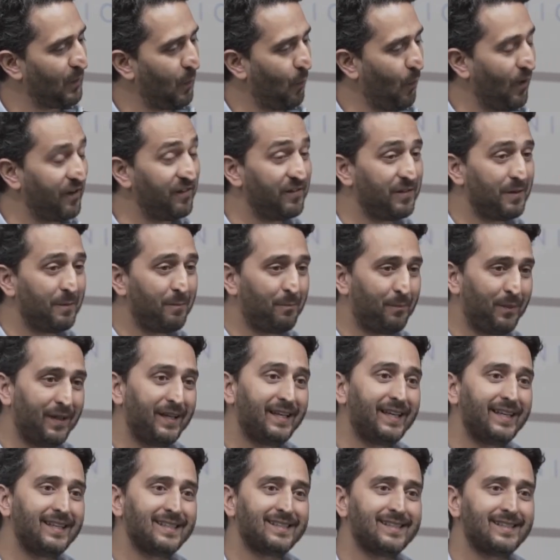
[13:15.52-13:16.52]
one of the
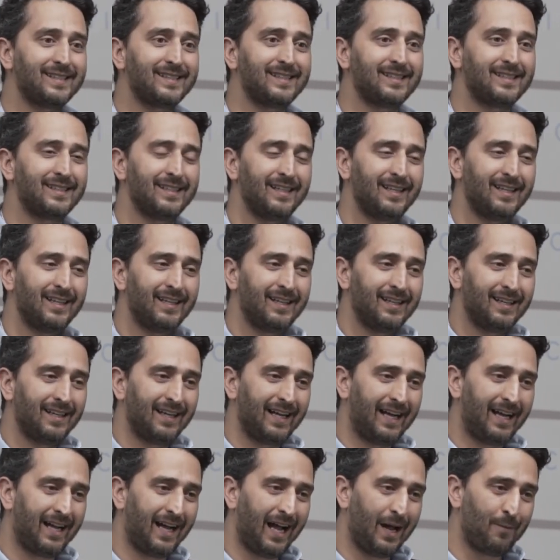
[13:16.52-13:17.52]
biggest
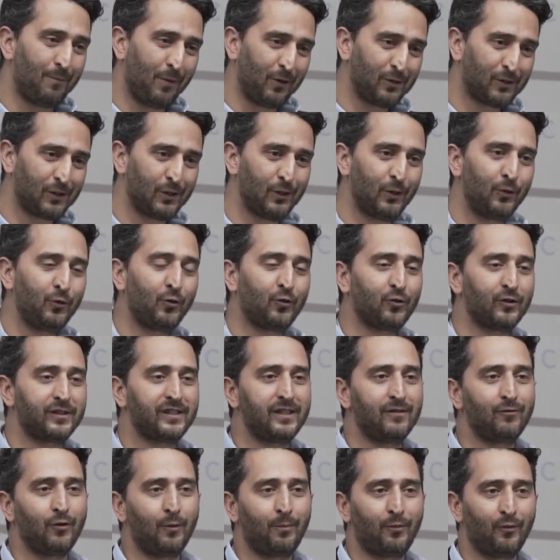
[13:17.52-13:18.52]
and most
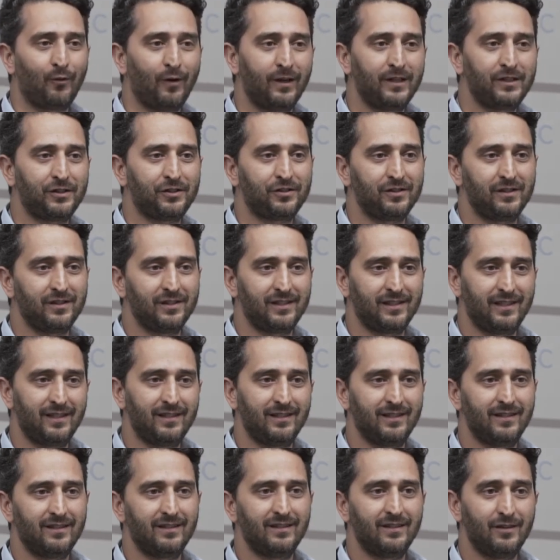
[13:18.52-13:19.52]
lucrative operations
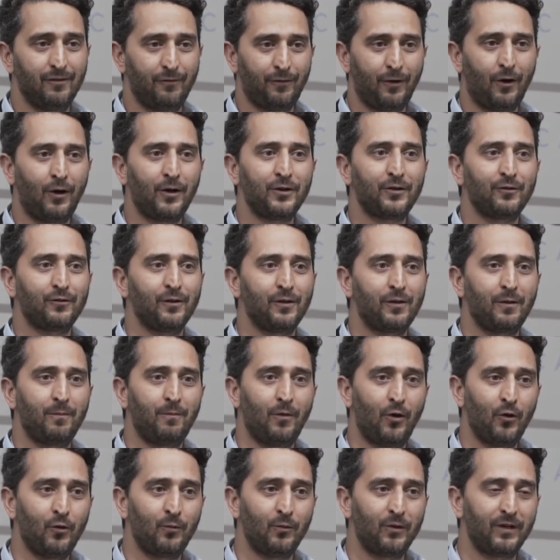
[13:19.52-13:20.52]
in Nevada at the
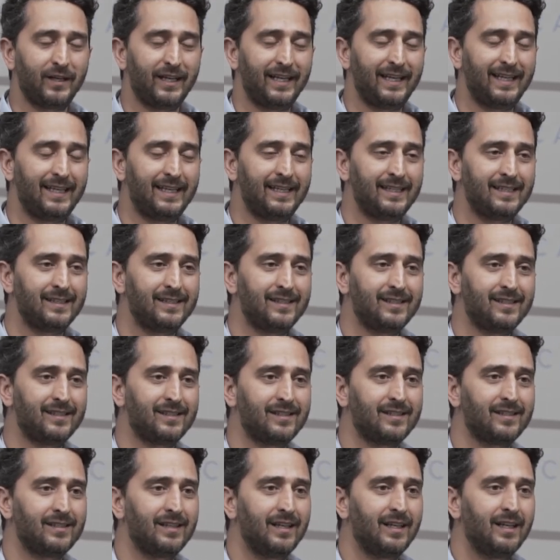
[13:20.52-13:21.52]
moment
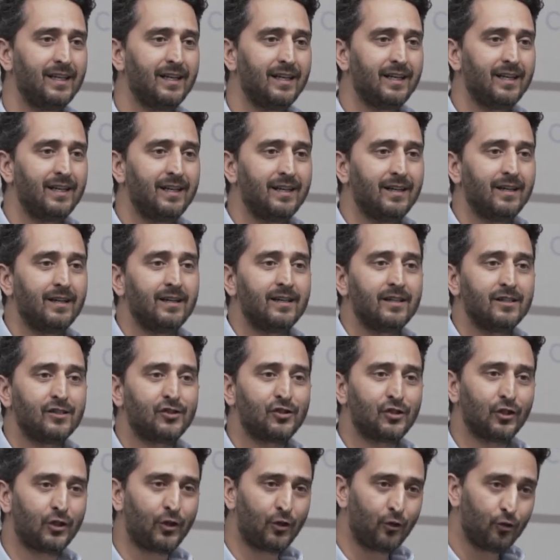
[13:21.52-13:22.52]
is
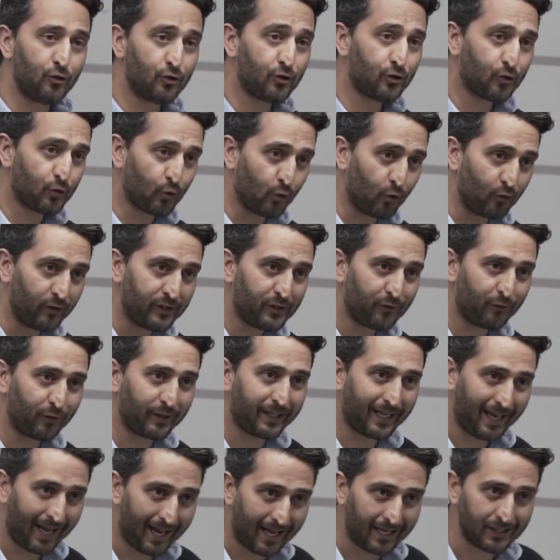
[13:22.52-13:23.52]
secure storage for
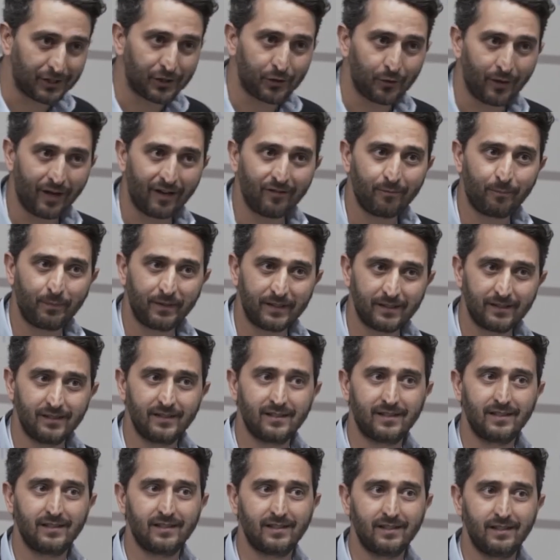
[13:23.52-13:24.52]
cash. You have
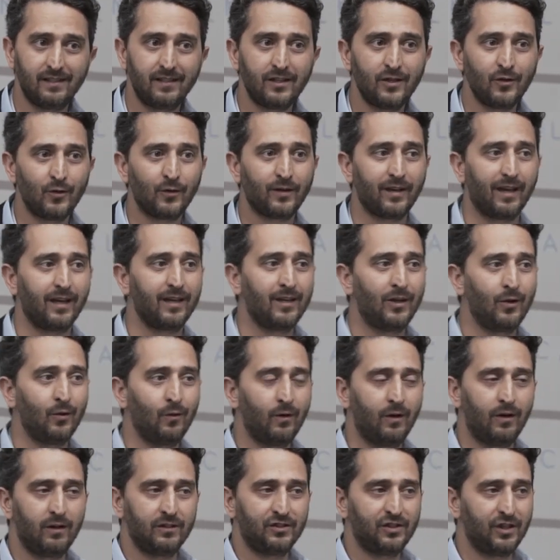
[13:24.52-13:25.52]
businesses in the UK
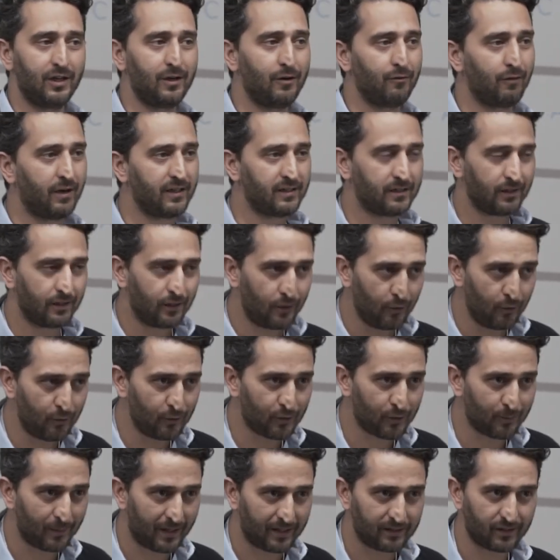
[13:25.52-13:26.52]
who are generating
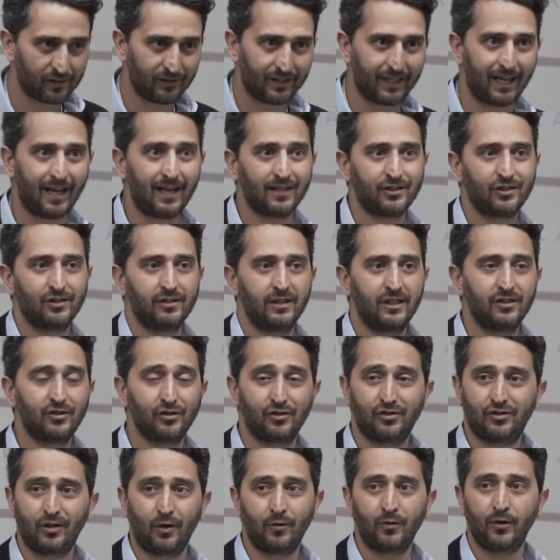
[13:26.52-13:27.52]
huge amounts of cash and they
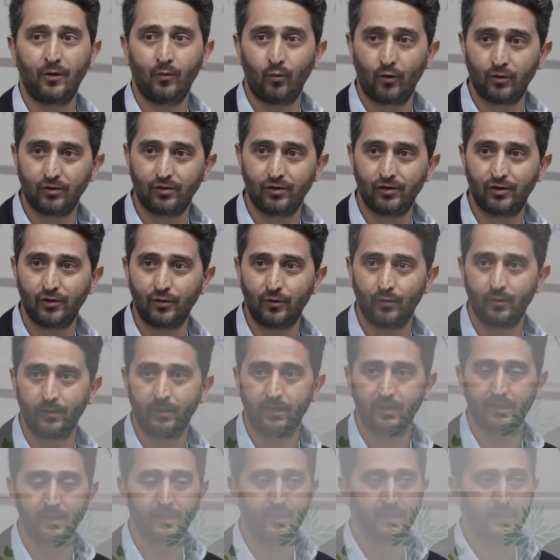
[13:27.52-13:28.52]
just don't know what to do with it.